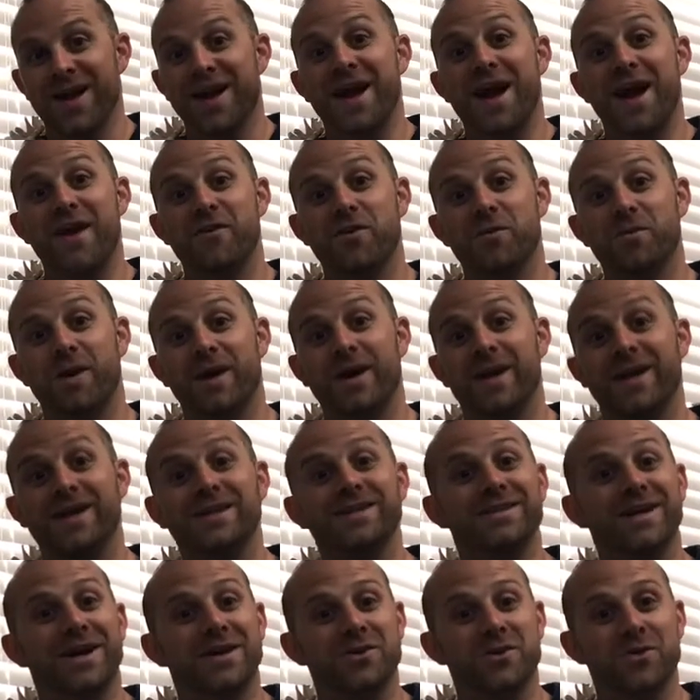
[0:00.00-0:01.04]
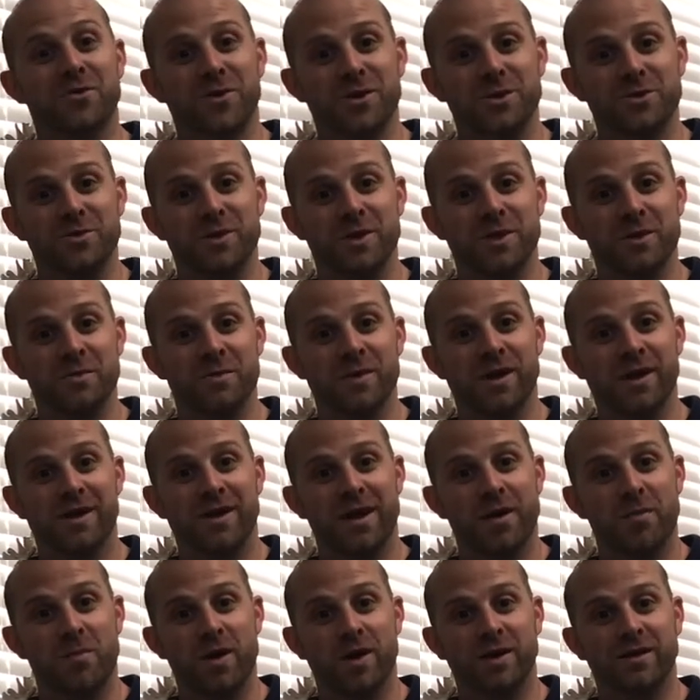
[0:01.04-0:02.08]
Hey everybody, Dr. Richmond, Dominion
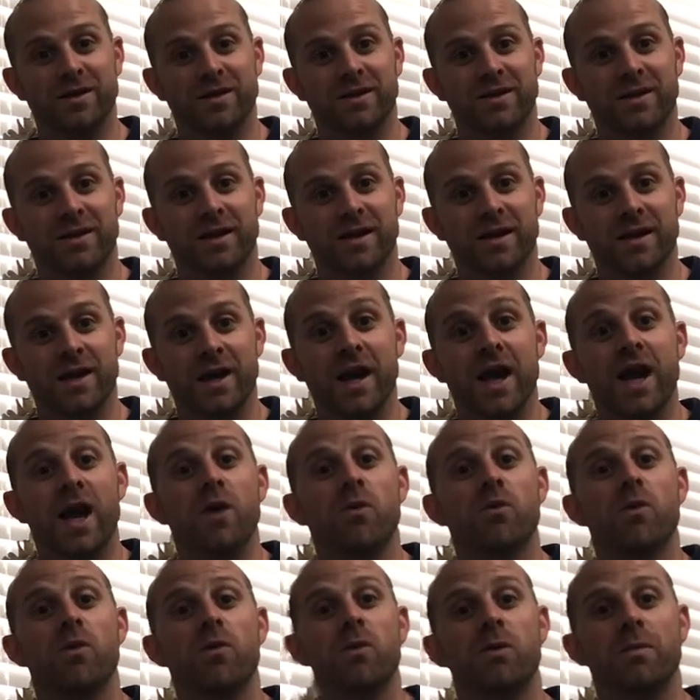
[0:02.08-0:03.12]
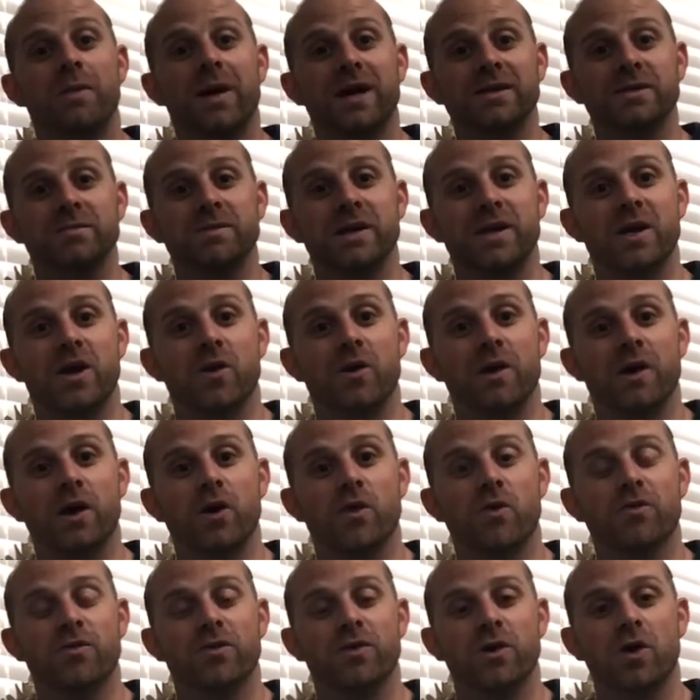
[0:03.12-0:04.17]
Chiropractic Clinic. What we're about to be going
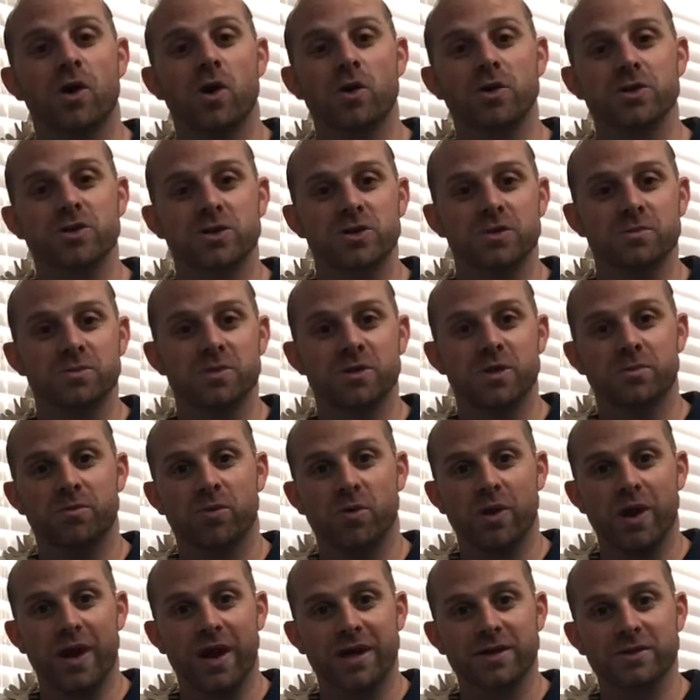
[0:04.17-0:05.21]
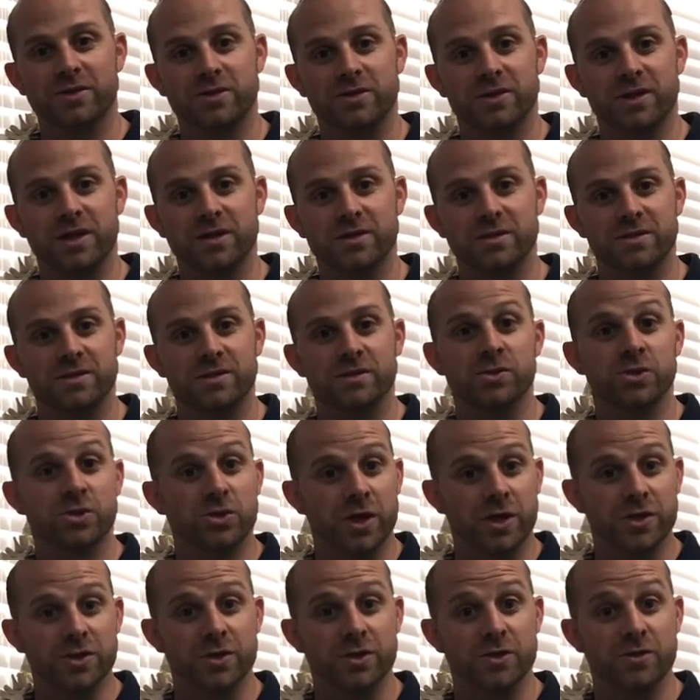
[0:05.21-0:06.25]
over are some simple exercises and
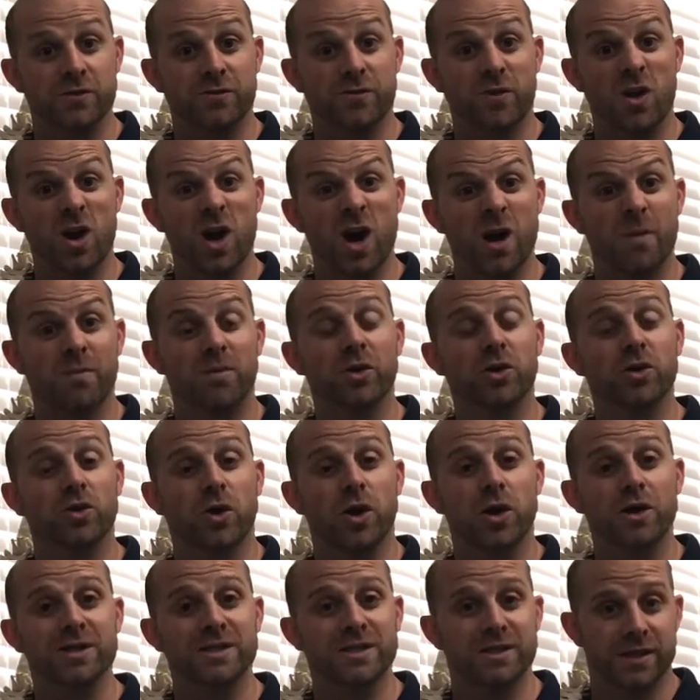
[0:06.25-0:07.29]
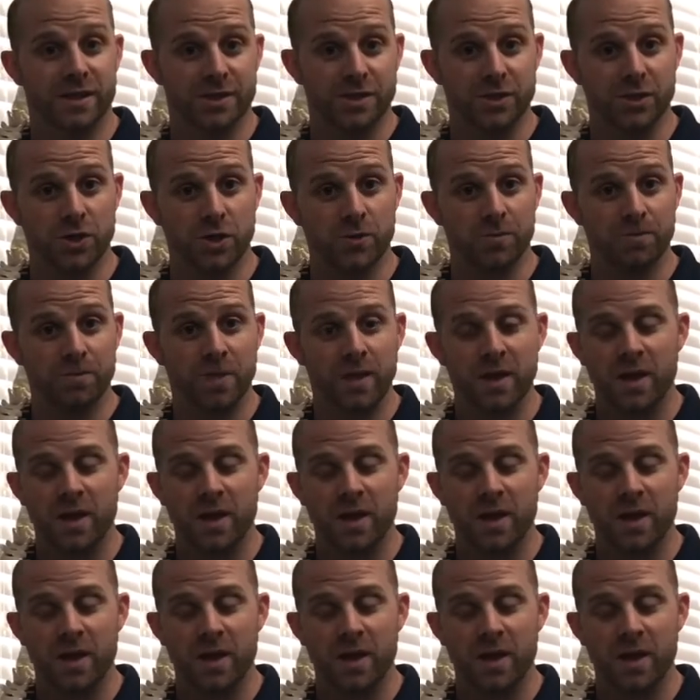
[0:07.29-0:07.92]
stretches for upper cross syndrome.